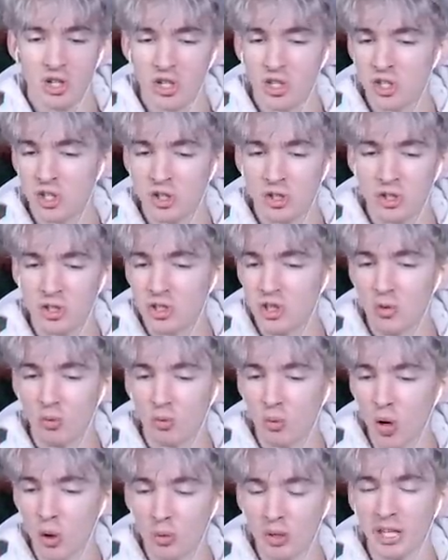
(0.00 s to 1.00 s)
just
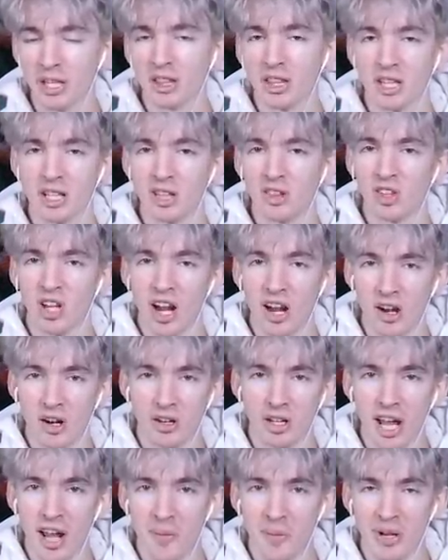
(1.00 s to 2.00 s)
ruining the entire
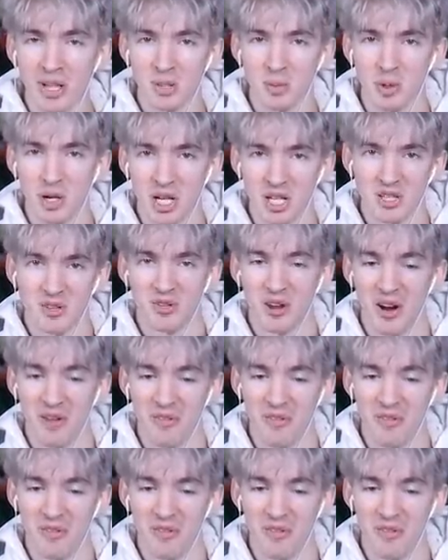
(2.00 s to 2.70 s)
game experience for